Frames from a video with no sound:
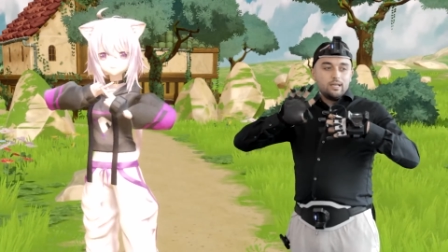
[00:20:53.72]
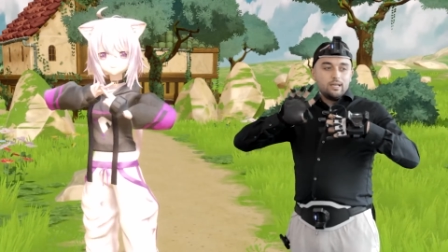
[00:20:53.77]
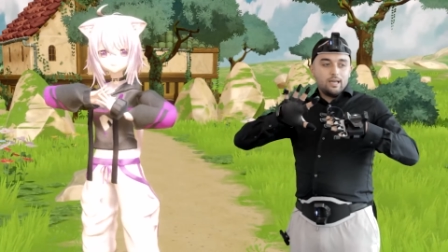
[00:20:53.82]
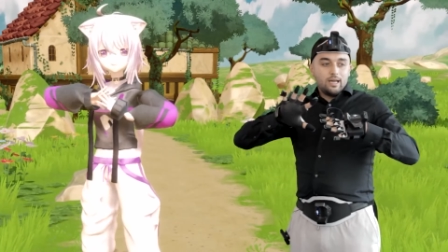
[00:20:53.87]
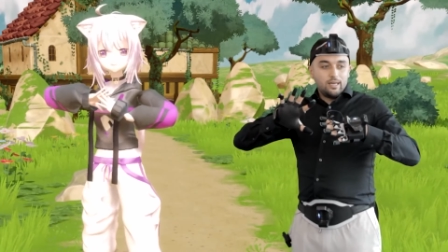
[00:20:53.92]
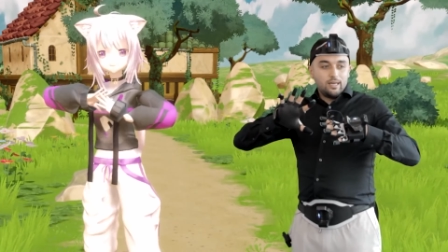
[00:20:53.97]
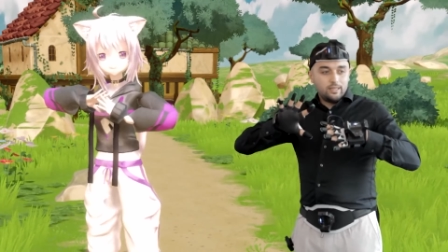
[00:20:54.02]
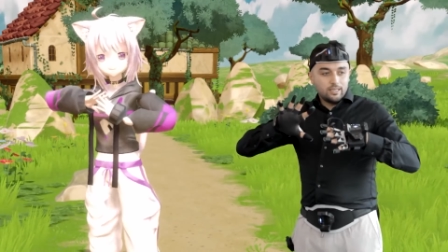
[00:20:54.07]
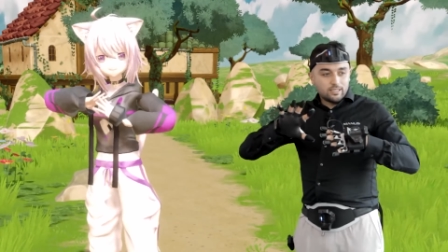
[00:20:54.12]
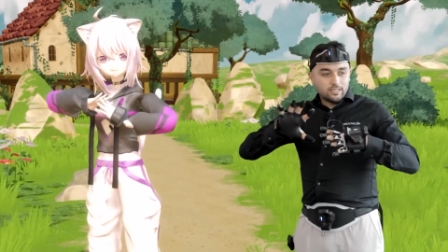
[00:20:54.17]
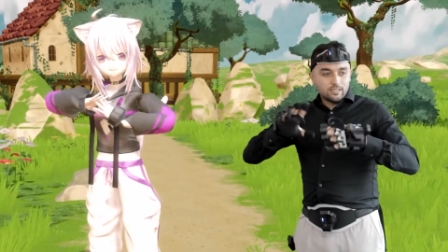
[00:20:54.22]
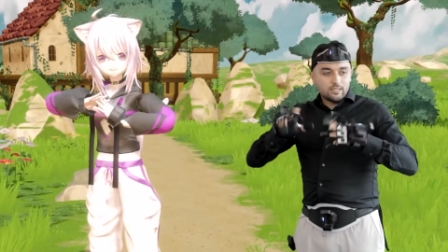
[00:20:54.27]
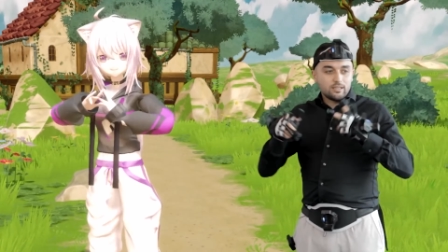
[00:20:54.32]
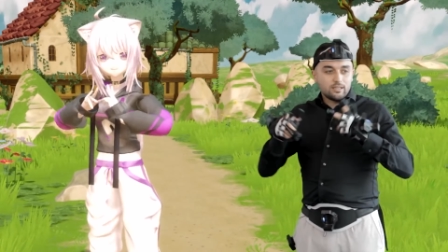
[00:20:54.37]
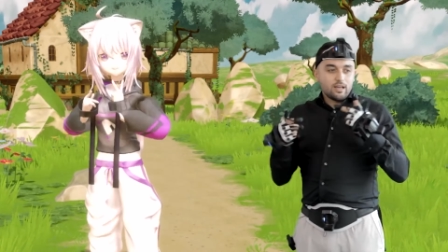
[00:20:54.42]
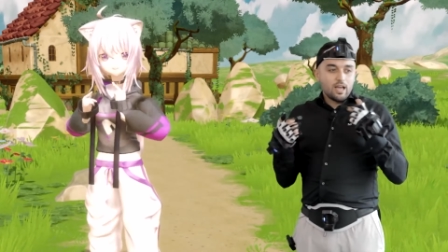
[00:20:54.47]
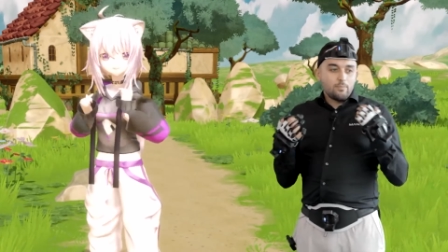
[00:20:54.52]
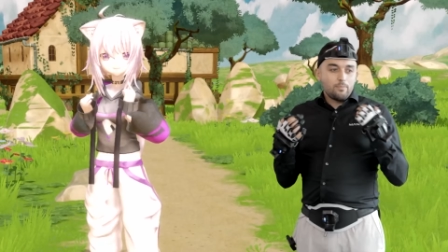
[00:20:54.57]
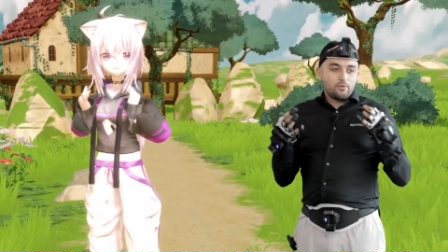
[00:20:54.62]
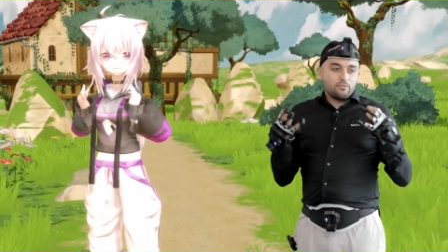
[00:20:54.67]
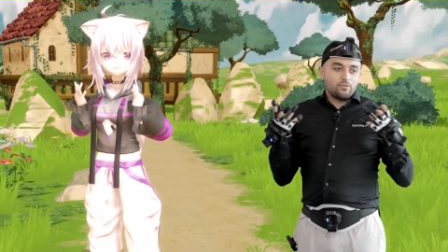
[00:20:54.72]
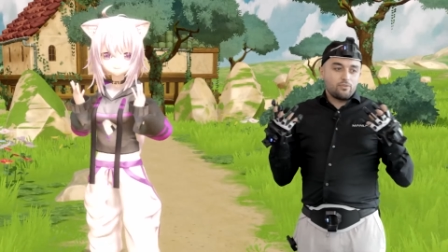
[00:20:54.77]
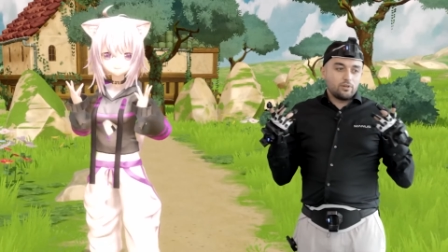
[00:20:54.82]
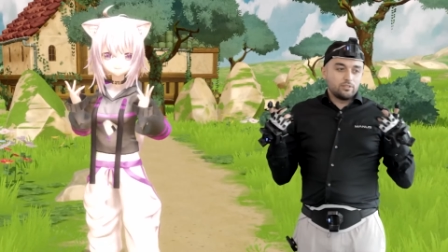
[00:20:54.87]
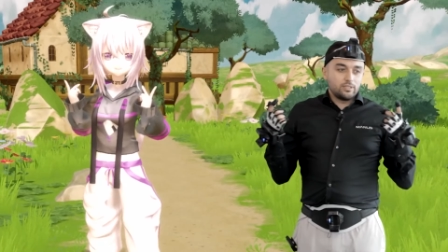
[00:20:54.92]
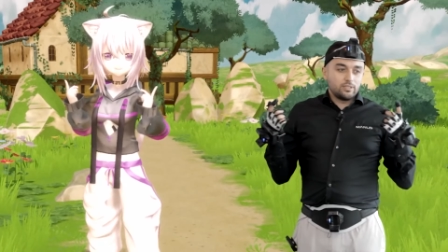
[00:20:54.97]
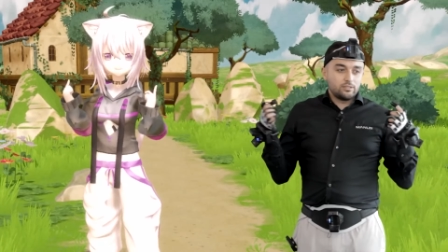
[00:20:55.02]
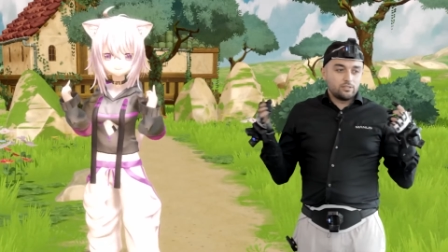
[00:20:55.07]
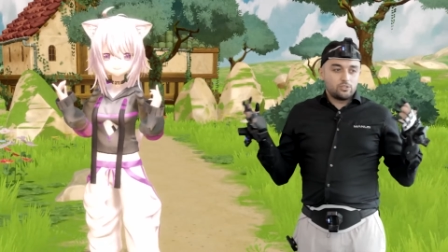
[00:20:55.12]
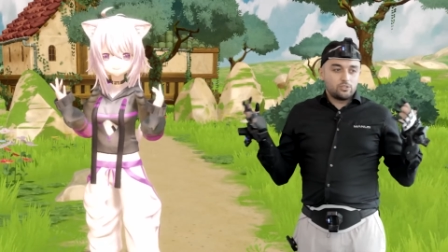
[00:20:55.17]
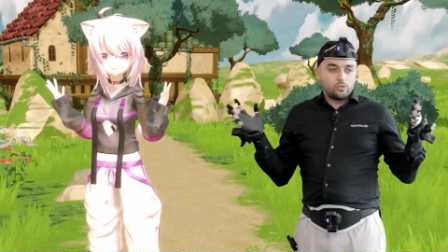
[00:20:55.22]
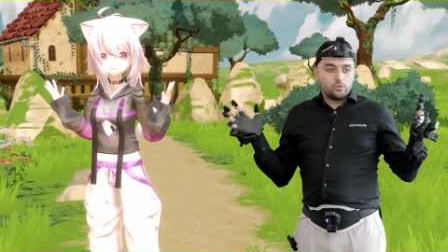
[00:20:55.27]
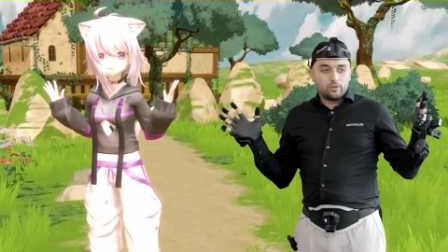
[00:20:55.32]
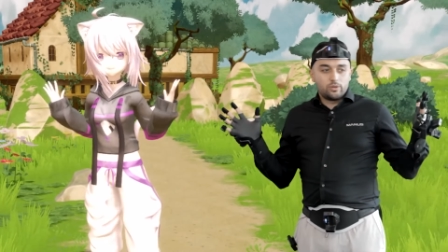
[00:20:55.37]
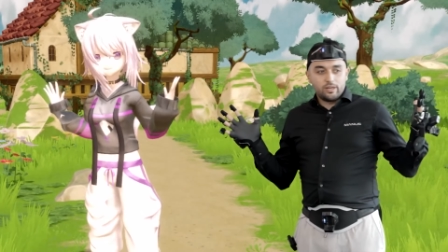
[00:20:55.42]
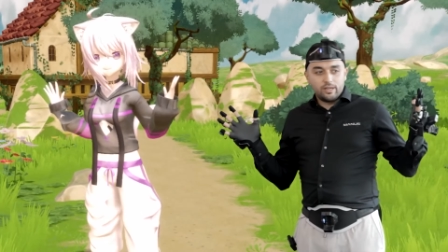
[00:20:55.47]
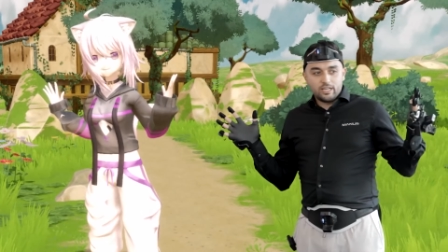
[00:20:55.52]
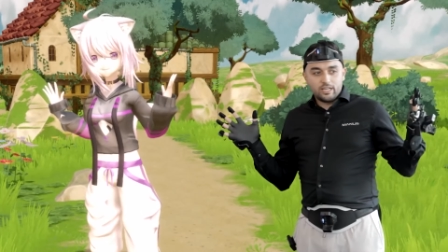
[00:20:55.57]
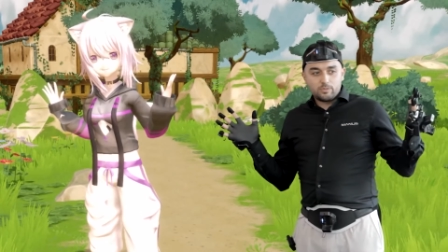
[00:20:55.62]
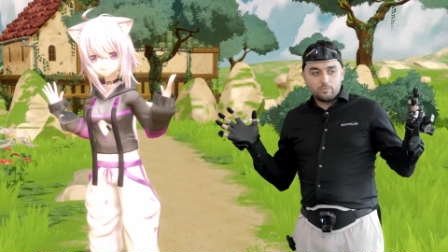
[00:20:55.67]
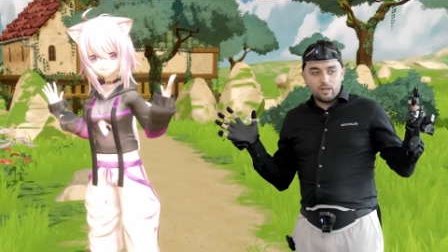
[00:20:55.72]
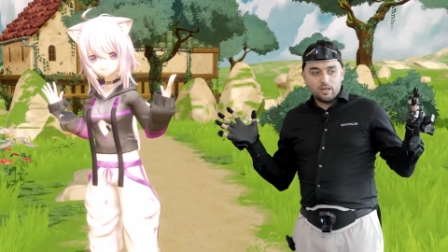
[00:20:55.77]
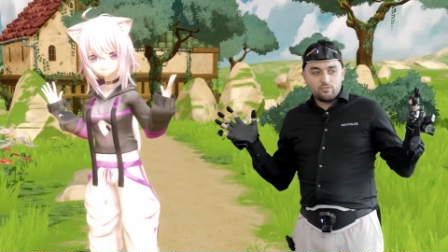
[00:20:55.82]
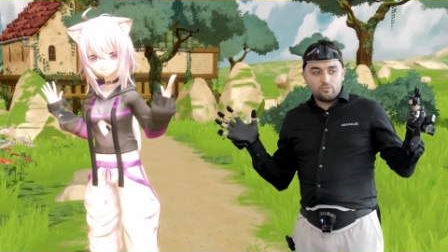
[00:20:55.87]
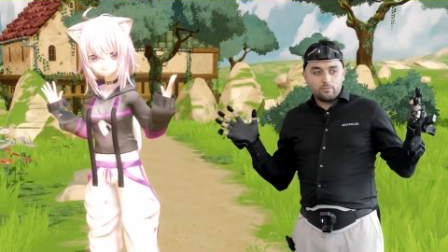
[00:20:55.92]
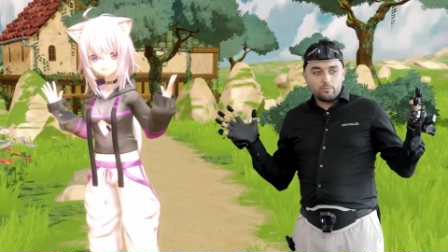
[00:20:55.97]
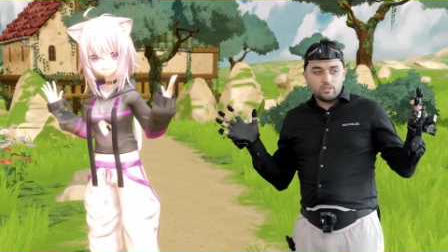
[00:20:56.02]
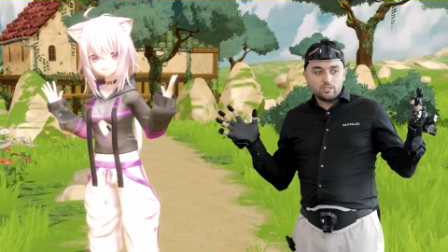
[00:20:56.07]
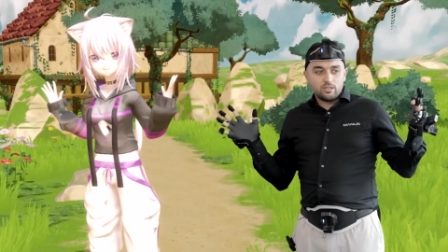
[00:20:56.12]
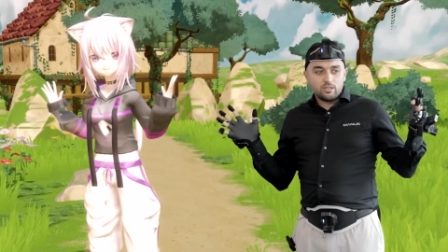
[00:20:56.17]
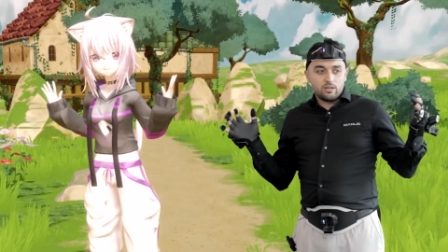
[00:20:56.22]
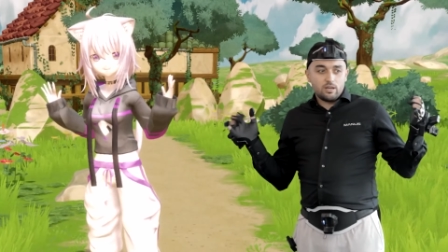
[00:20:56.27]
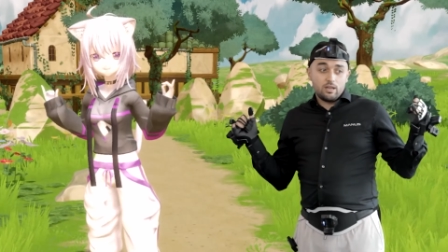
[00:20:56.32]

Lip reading: And this is the type of content that you can expect from us